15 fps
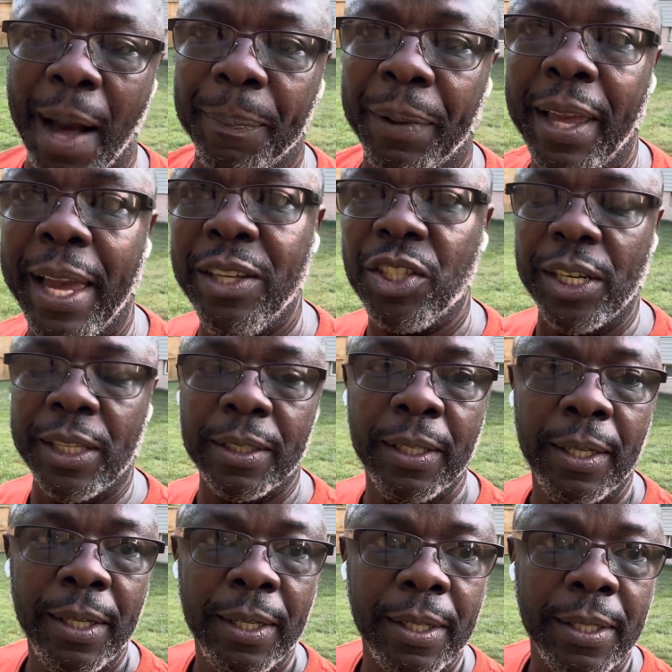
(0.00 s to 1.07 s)
application
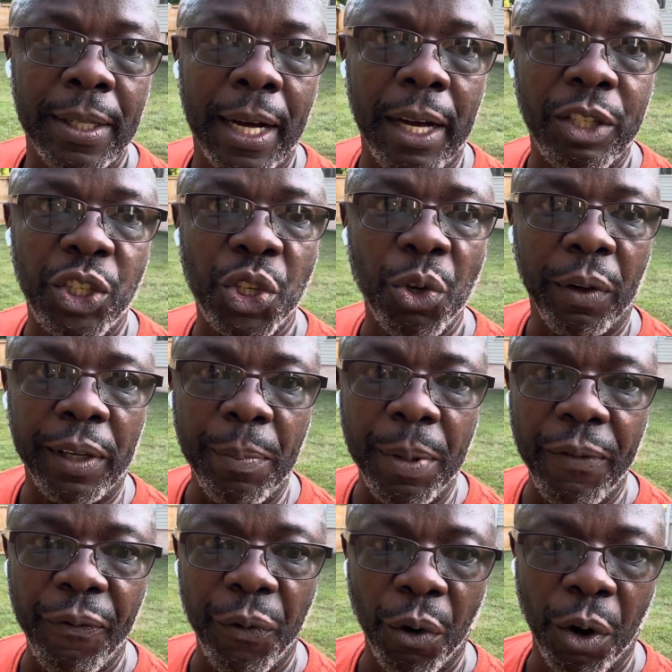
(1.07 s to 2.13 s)
shortly
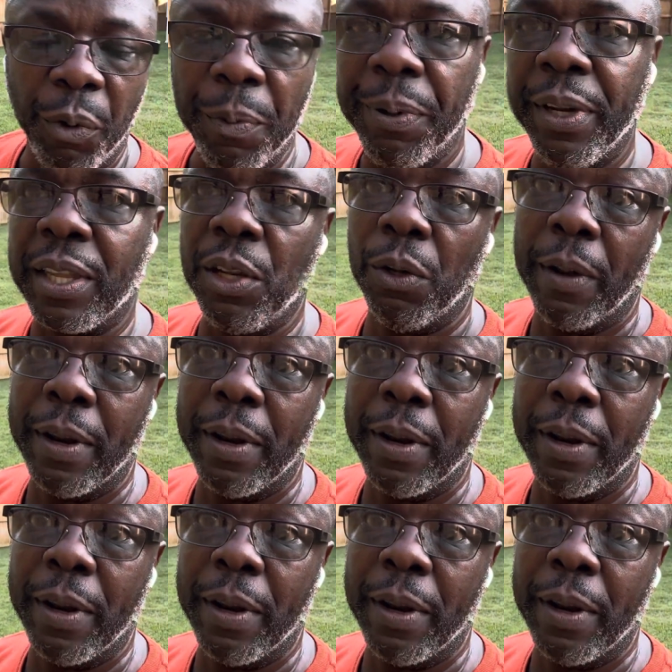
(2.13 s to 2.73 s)
before we put the